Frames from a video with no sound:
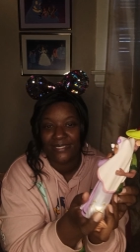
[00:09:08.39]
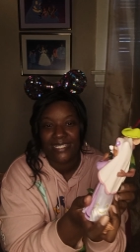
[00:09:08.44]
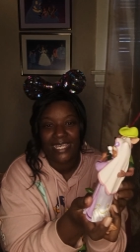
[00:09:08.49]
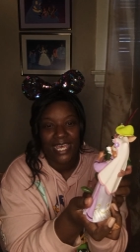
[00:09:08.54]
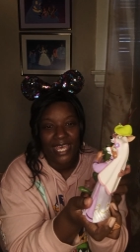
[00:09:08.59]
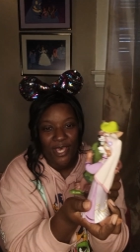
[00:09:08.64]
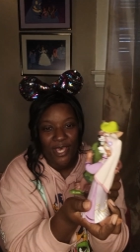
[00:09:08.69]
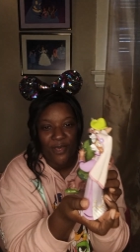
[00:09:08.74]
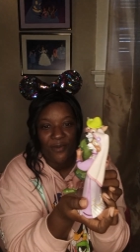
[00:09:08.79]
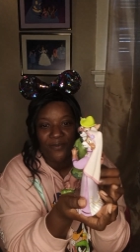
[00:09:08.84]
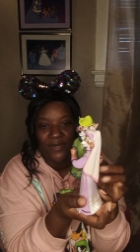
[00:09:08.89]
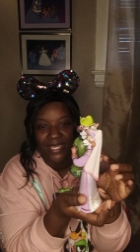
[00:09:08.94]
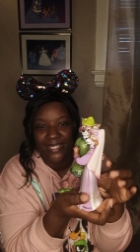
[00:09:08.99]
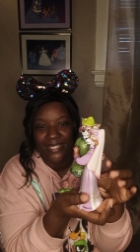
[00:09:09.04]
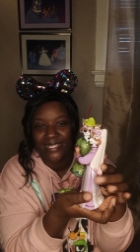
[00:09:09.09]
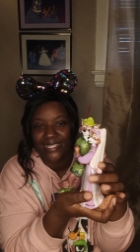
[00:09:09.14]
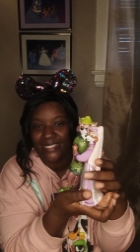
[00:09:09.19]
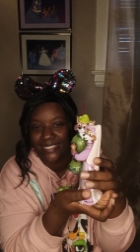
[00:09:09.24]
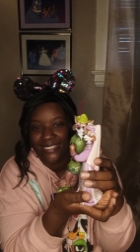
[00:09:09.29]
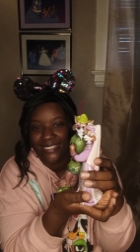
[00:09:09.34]
Tell me
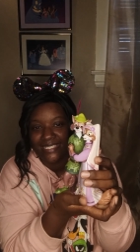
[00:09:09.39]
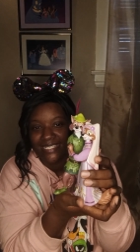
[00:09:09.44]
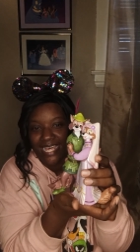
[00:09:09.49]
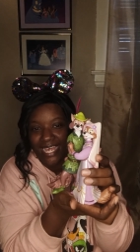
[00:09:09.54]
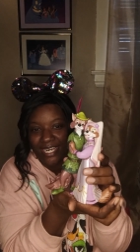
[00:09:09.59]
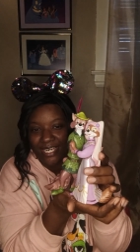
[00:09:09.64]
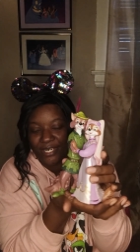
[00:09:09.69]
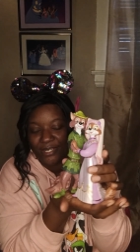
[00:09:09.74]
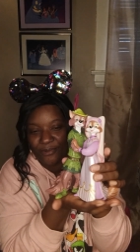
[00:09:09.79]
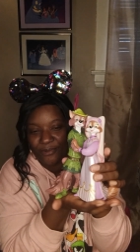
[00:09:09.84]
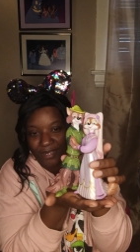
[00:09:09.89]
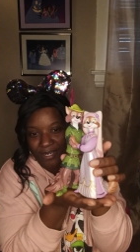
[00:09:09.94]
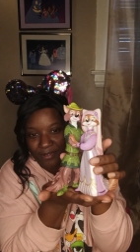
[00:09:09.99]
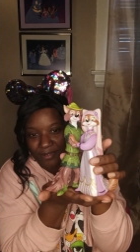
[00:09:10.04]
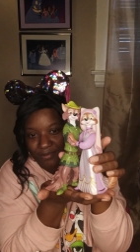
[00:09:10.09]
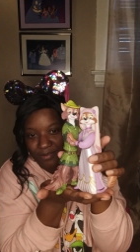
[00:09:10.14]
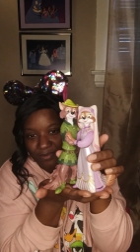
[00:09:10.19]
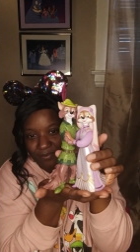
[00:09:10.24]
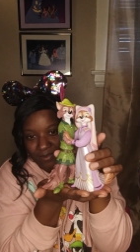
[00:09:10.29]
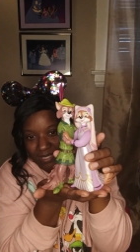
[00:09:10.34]
this is not an
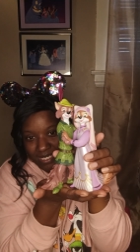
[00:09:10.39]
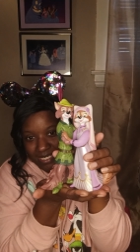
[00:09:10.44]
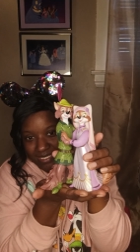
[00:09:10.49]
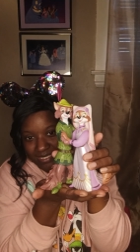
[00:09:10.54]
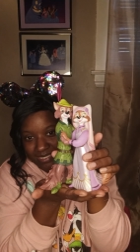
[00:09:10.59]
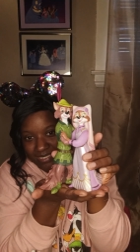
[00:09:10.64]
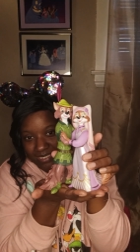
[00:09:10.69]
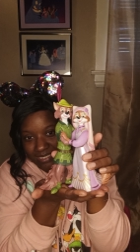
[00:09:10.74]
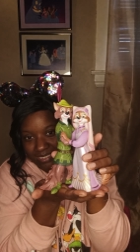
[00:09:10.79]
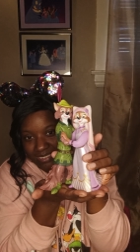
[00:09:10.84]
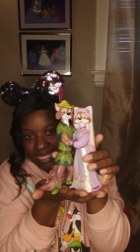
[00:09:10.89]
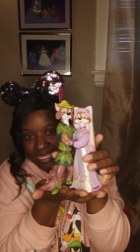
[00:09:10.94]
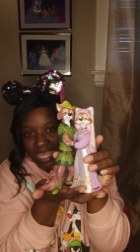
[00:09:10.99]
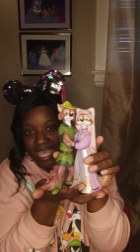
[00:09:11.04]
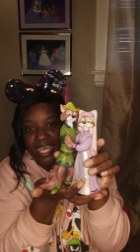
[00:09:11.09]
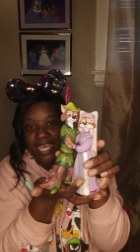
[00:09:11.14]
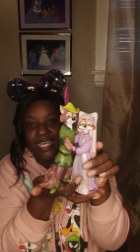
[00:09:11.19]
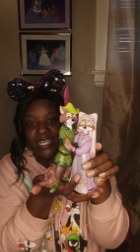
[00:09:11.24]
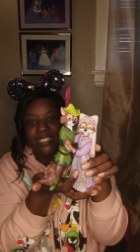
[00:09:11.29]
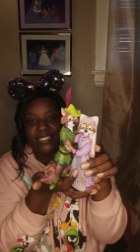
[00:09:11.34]
incredible piece.
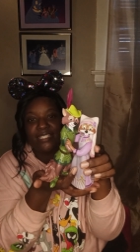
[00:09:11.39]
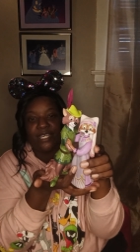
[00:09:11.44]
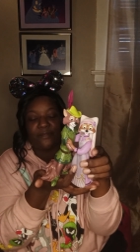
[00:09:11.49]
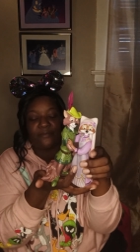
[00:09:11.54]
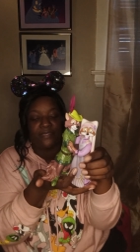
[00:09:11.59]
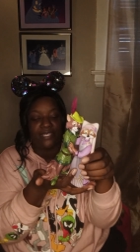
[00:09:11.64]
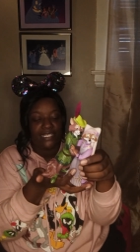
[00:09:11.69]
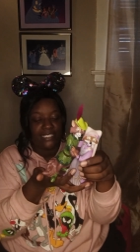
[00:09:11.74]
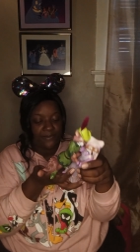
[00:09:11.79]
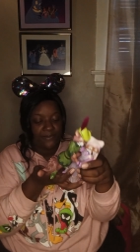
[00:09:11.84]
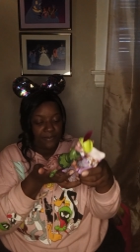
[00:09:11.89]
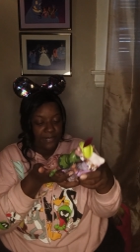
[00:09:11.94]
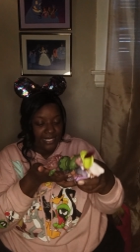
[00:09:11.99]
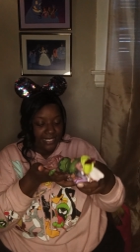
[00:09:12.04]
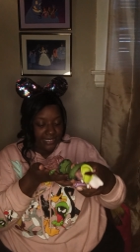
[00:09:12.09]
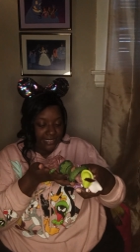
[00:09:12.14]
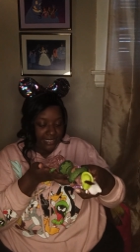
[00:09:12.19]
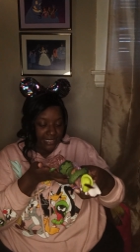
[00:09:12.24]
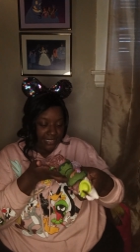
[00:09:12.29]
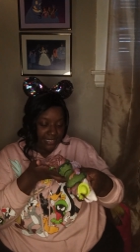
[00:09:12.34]
So this
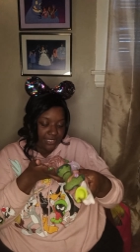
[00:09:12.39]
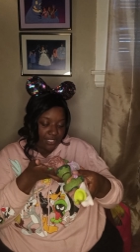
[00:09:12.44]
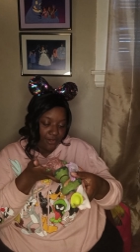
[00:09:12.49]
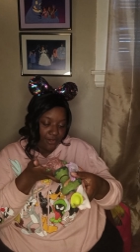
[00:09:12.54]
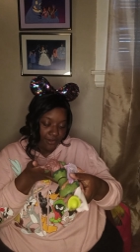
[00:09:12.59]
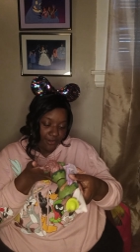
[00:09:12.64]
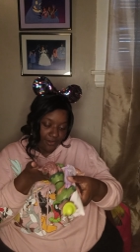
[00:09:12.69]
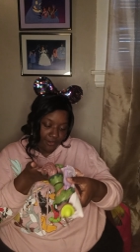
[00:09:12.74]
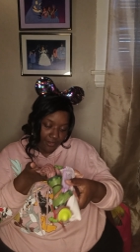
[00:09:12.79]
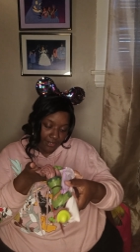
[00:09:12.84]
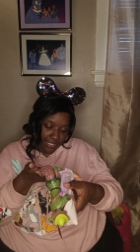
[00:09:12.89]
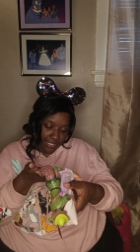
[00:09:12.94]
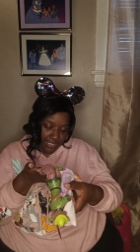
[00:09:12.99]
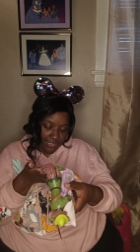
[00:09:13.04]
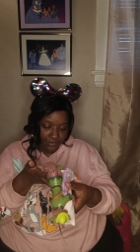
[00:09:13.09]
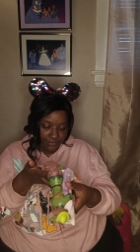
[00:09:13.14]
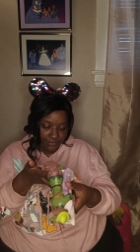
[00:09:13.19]
piece is called